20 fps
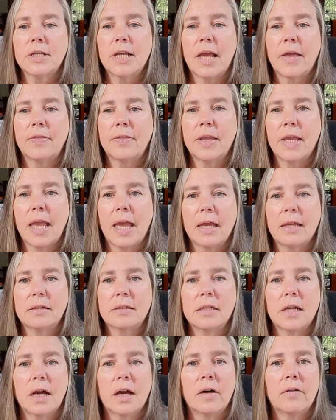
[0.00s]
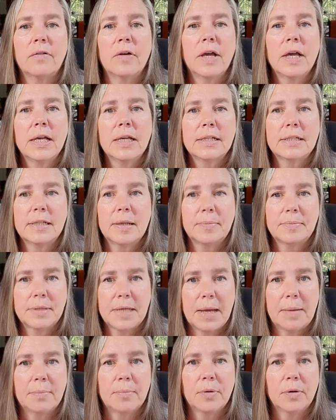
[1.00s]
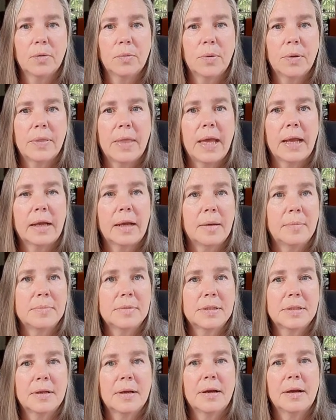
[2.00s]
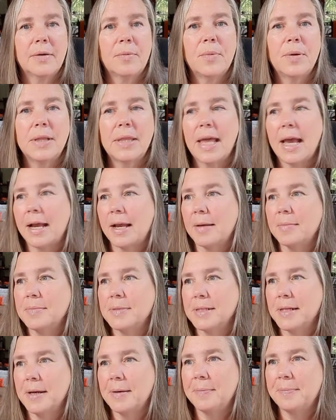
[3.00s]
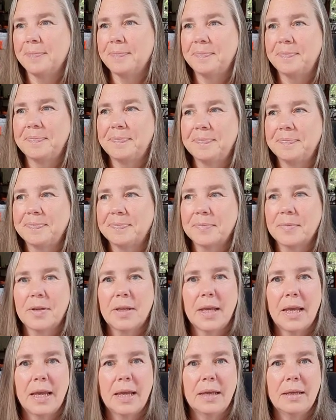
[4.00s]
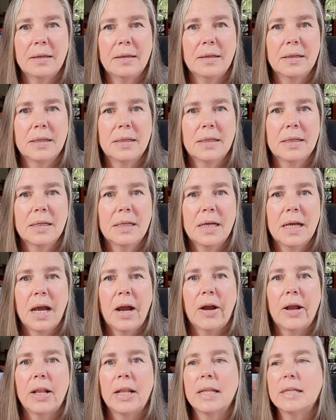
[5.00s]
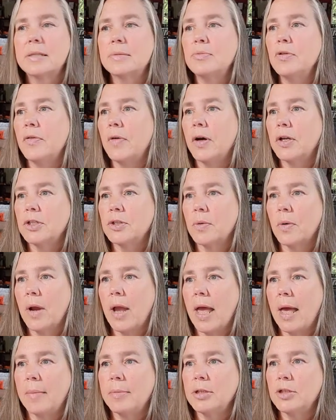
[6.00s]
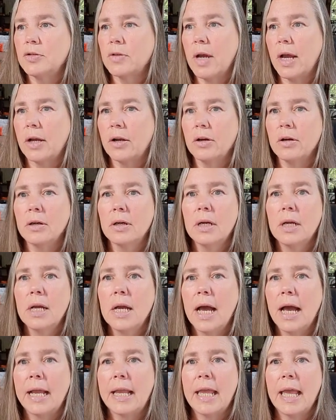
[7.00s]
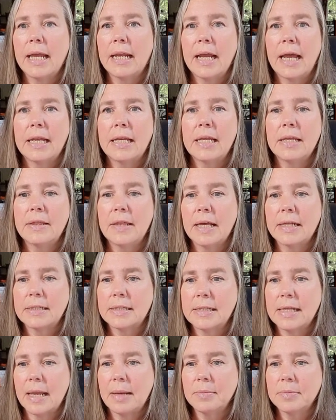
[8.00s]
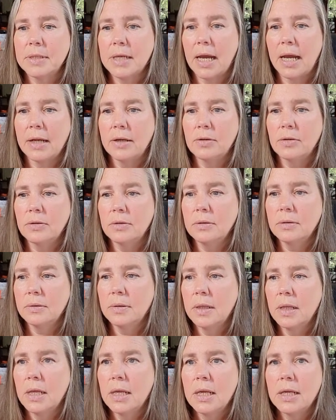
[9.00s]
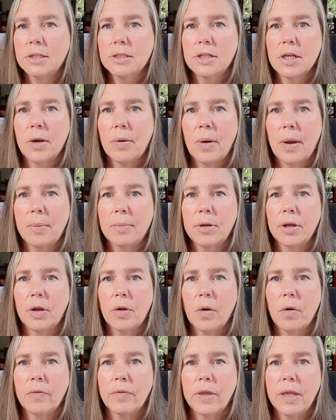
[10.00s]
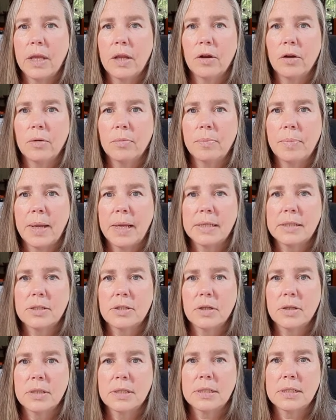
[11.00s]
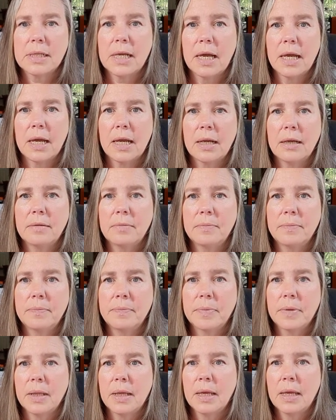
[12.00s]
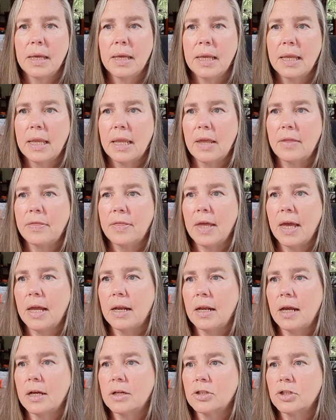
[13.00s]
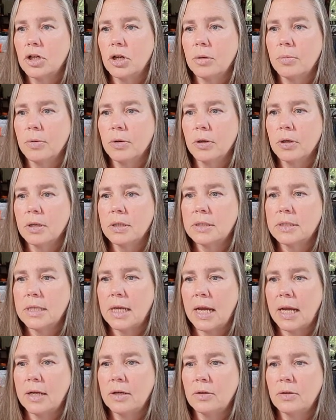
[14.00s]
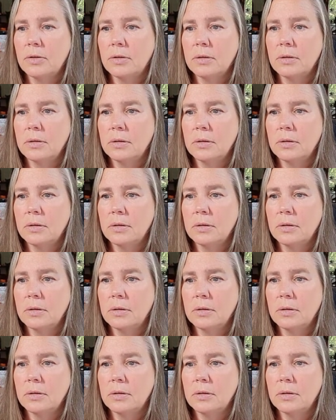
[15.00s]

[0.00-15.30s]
at the end of September when that comes up. Okay. All right, let's move on to our habit tracker. Again, I need that same title. So I'm going to go over here, paste on the side, get that October title,